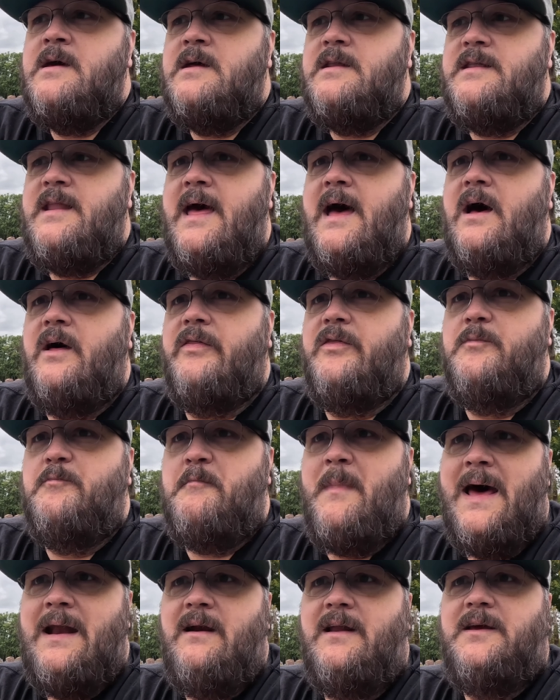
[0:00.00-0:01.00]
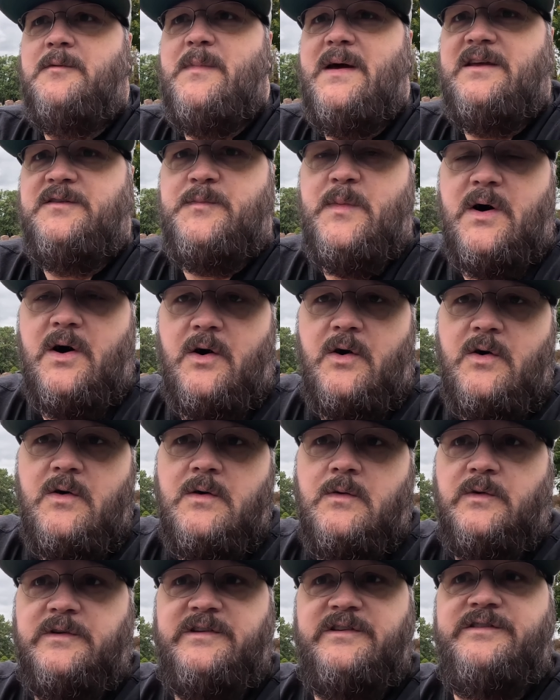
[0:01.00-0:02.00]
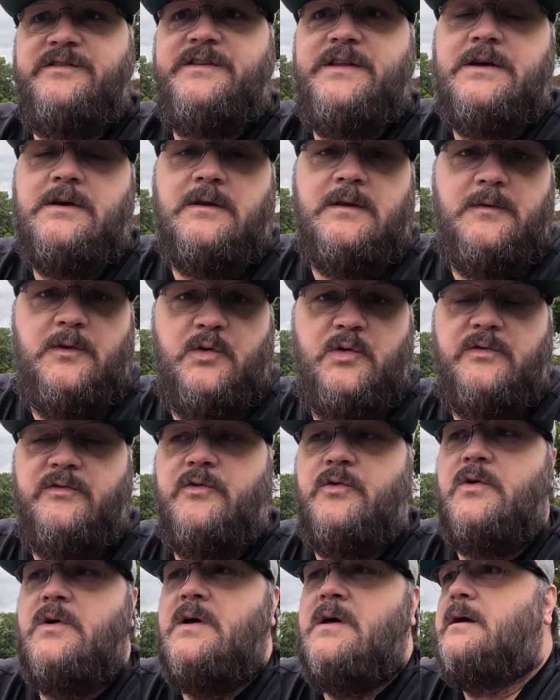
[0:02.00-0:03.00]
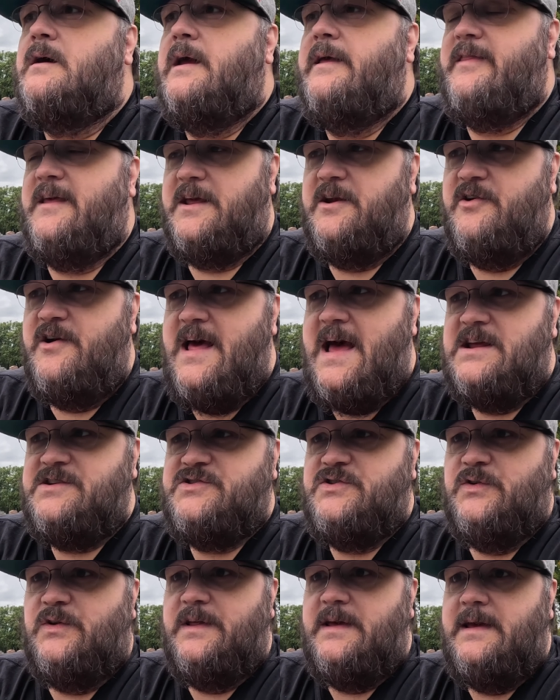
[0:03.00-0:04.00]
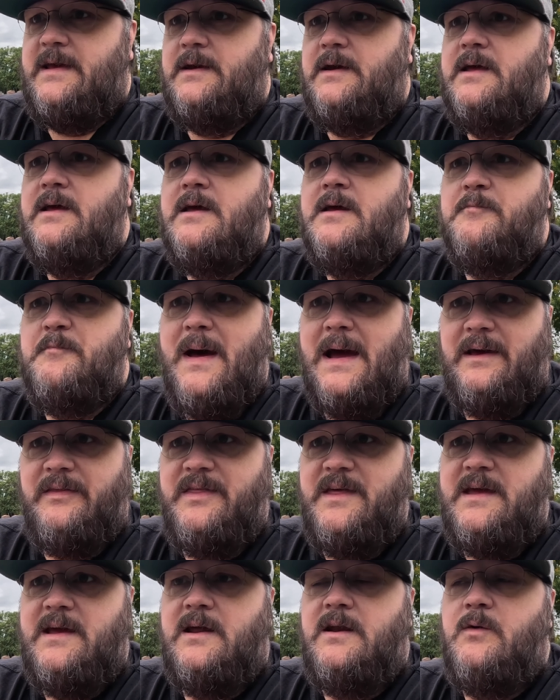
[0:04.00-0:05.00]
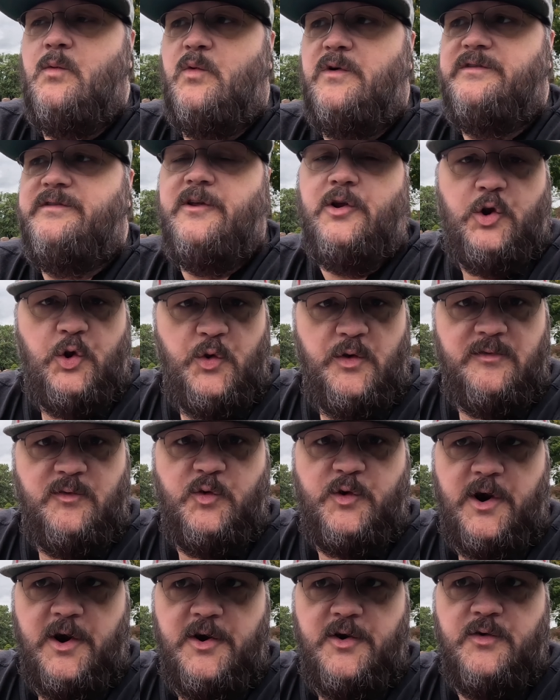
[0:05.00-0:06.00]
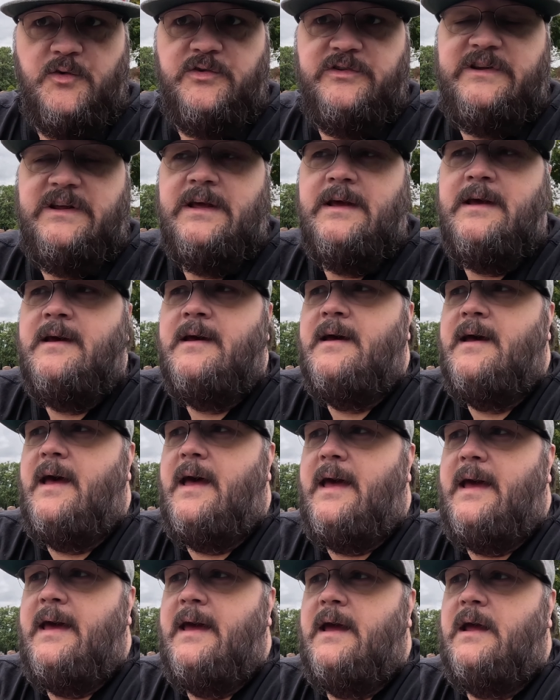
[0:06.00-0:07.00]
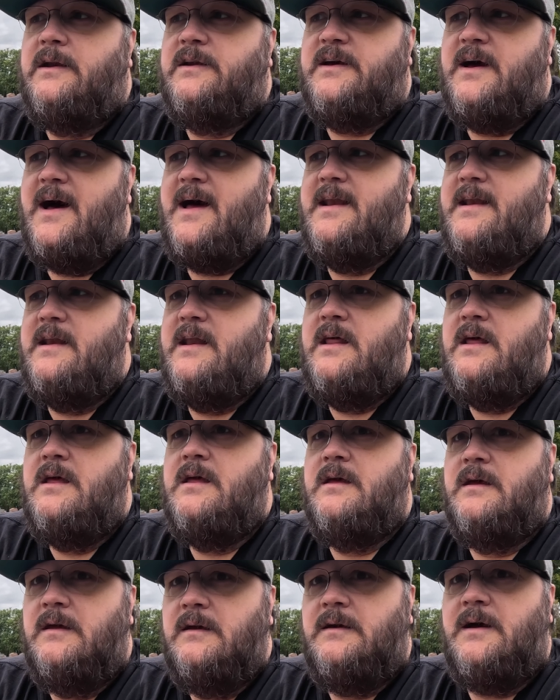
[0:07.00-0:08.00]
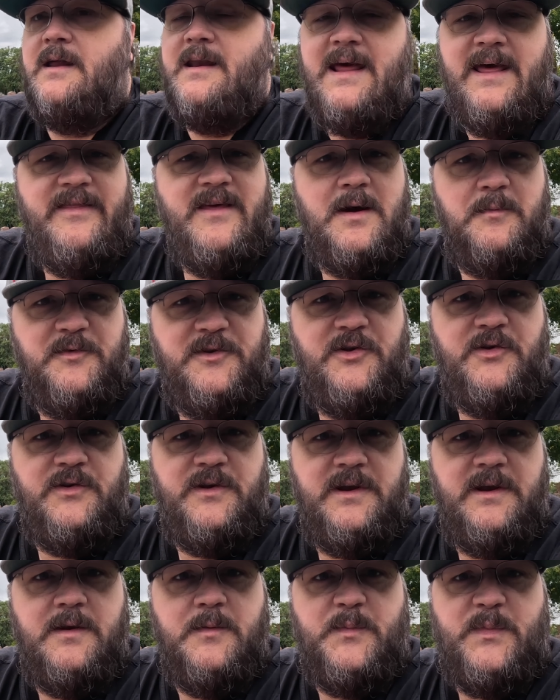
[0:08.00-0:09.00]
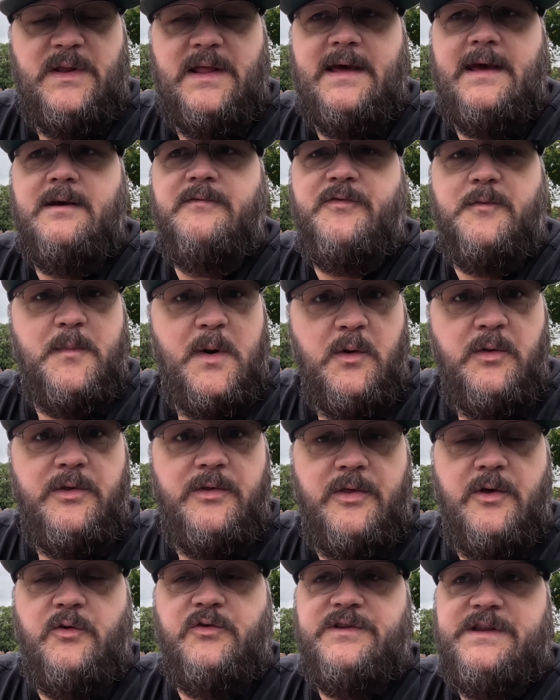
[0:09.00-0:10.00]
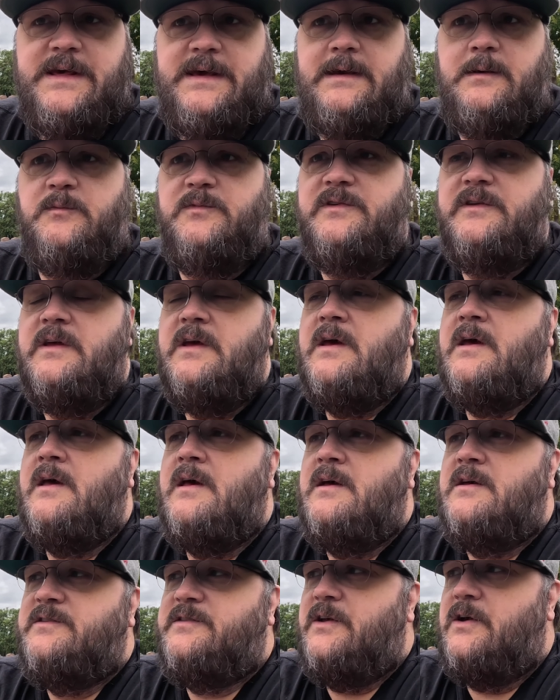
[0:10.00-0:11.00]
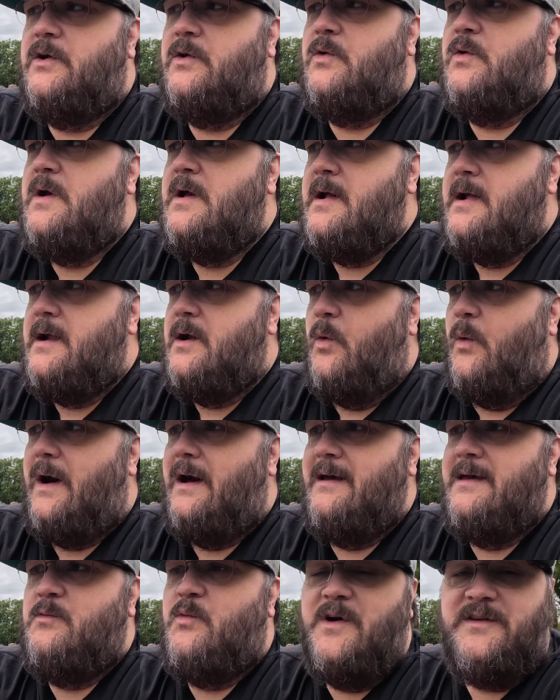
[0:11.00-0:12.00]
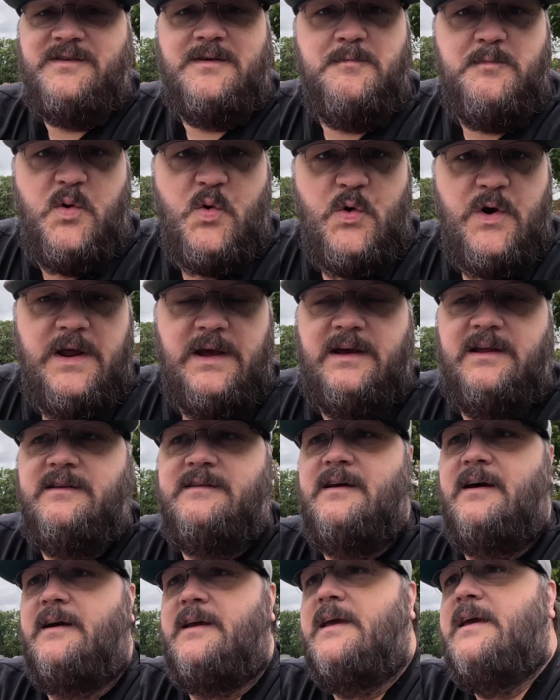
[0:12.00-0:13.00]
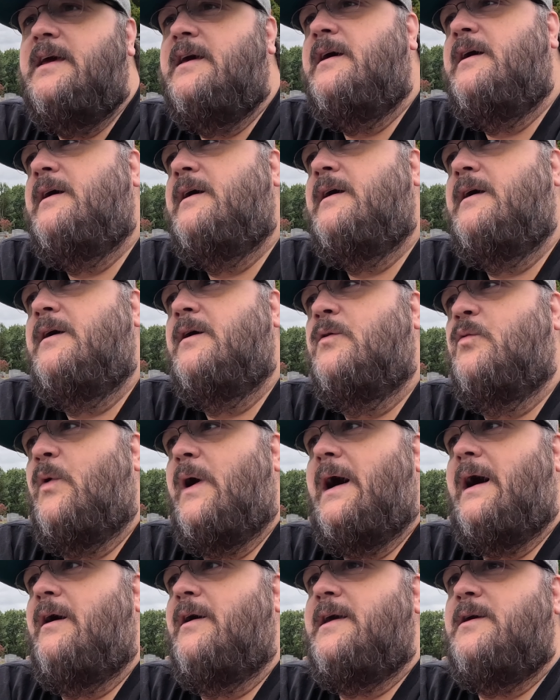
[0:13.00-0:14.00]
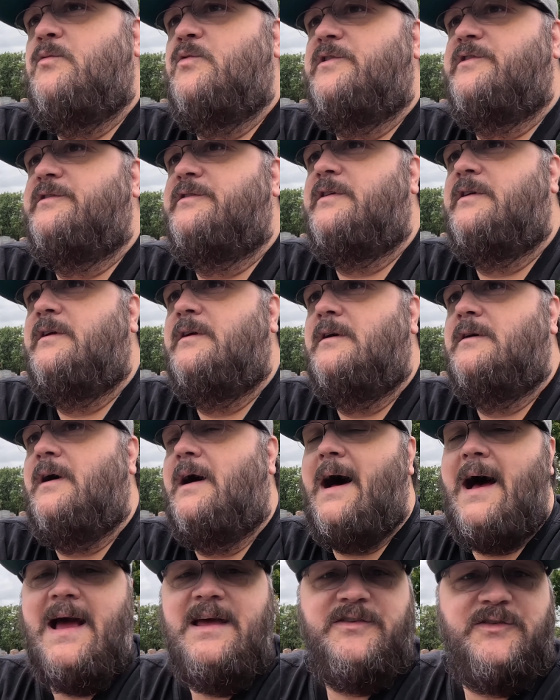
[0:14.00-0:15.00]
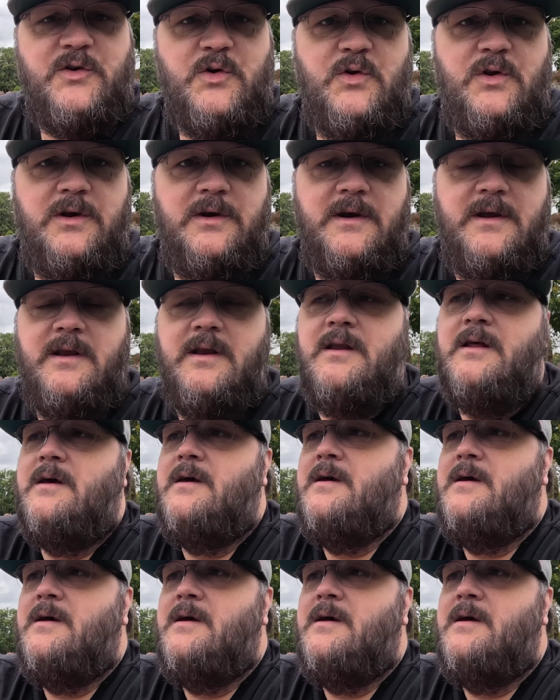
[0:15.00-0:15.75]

Now, minor league baseball, which is still in Louisville, in the International League back then was the Louisville Colonels. And Cotton, Cotton had the opportunity to play for both of those teams. So while he wasn't born in Kentucky, while he was a high schooler in